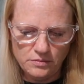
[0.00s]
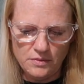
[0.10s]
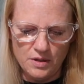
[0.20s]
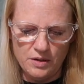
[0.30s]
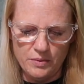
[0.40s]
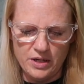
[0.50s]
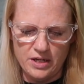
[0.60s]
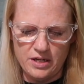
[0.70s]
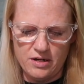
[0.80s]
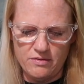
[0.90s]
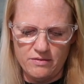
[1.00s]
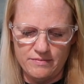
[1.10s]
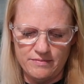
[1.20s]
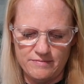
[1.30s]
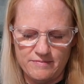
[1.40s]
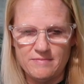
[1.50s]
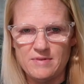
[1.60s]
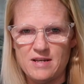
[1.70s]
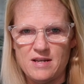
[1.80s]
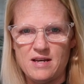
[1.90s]
I think we're gonna go
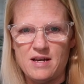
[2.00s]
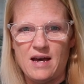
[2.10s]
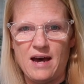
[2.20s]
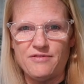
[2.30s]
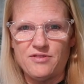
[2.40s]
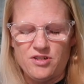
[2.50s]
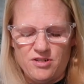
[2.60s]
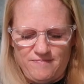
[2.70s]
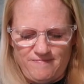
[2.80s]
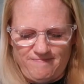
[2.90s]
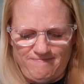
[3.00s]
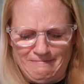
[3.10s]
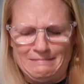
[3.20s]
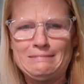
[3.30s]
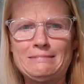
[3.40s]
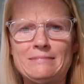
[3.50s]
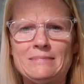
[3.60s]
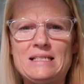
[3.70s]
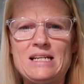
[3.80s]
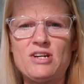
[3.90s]
after
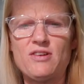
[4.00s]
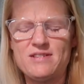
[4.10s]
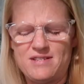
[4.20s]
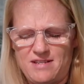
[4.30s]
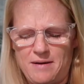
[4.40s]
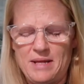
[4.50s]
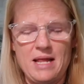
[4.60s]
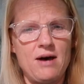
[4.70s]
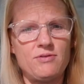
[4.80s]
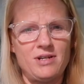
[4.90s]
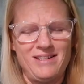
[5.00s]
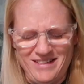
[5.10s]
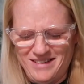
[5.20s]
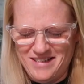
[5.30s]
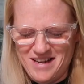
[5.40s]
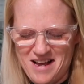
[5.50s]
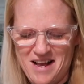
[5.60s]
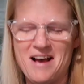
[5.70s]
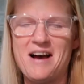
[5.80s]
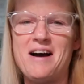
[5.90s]
dinner, this is gonna be loud,
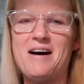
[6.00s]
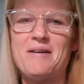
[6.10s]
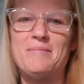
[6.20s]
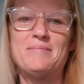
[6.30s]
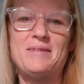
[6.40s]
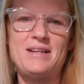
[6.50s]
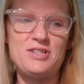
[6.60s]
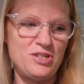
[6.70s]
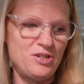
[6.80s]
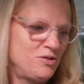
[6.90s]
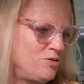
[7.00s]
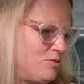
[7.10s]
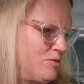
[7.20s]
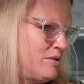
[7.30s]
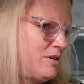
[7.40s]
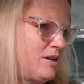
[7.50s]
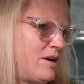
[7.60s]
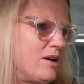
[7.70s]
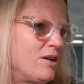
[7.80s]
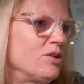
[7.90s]
um, and do
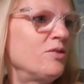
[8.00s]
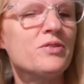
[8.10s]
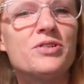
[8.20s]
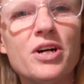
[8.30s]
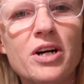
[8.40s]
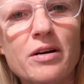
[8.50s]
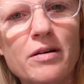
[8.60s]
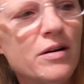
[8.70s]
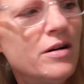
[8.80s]
go in the dark